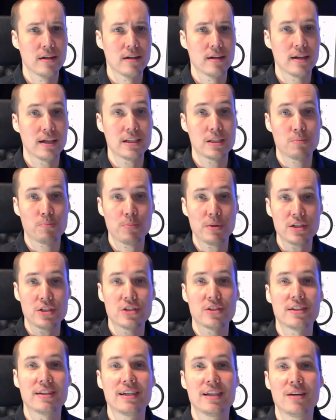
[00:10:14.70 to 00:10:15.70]

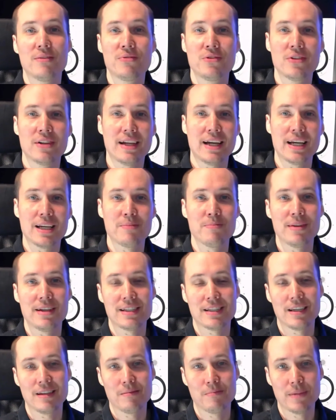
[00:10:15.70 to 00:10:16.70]
especially if you like
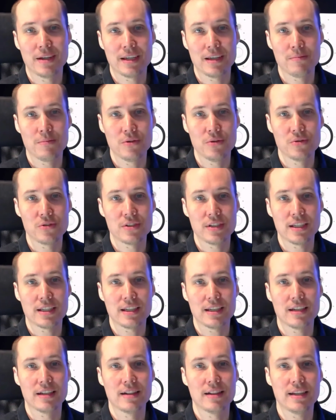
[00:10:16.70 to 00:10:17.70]
making
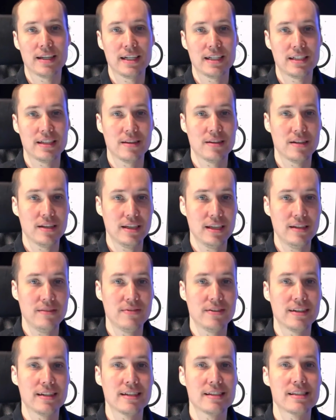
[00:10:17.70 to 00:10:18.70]
music late in the
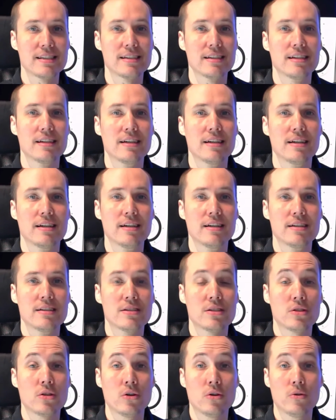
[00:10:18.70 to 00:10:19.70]
evenings.
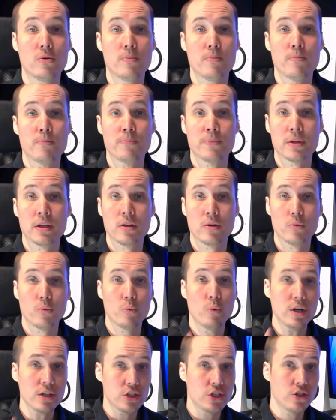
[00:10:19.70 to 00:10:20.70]
So,
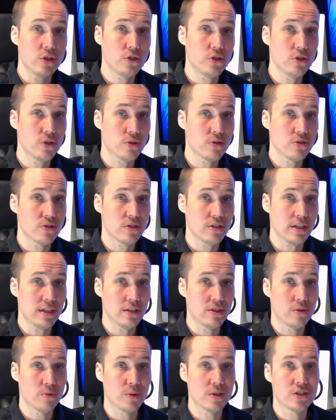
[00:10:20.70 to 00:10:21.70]
what should you
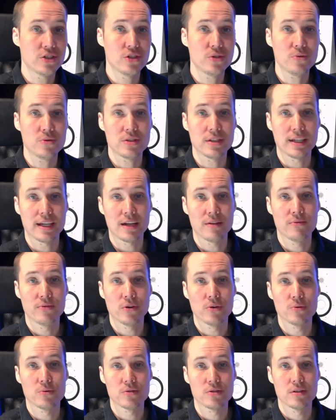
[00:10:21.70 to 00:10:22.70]
consider when choosing
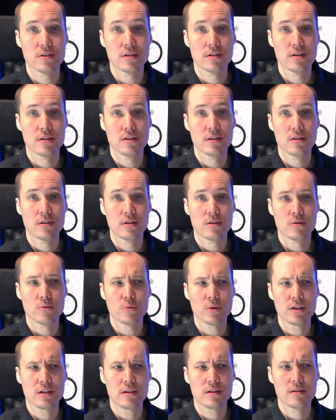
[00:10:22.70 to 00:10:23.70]
headphones?
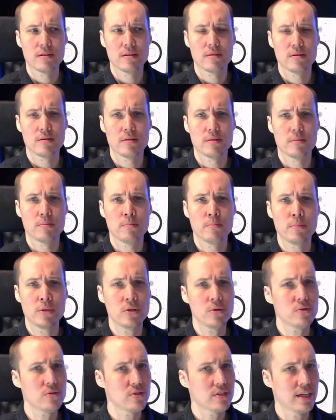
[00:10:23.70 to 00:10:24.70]
Well,
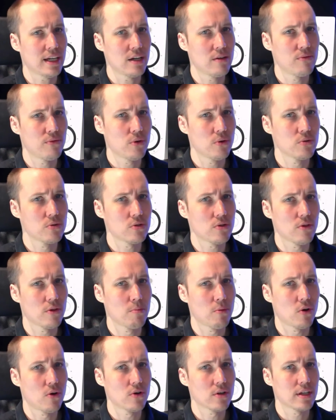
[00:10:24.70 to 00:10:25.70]
most headphones on the
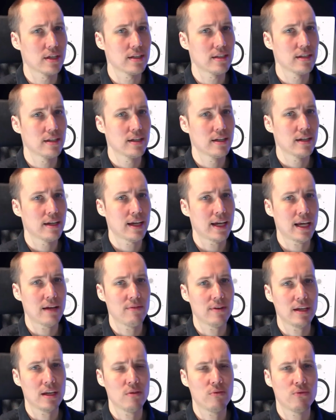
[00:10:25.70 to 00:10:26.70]
market
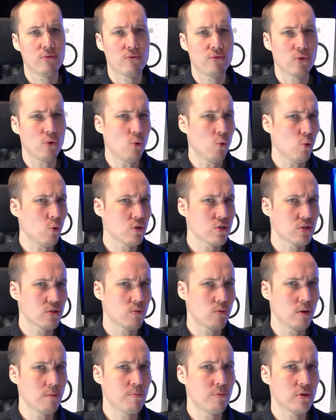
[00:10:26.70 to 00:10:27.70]
have a false
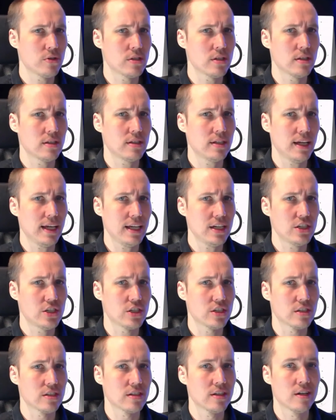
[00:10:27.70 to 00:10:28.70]

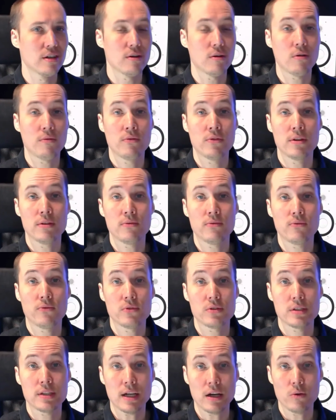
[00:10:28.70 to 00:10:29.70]
representation of the
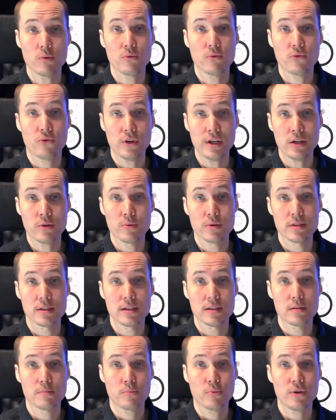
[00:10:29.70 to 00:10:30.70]
sound
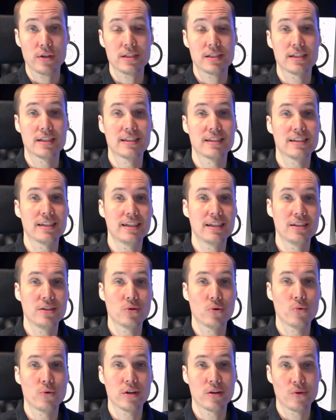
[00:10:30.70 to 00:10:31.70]
frequencies present in your
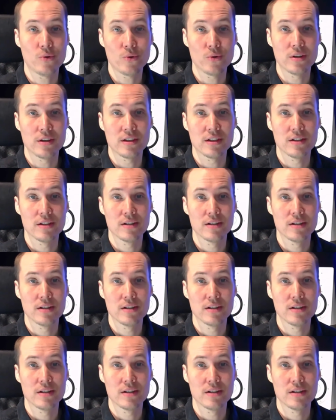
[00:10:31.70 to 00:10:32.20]
recording.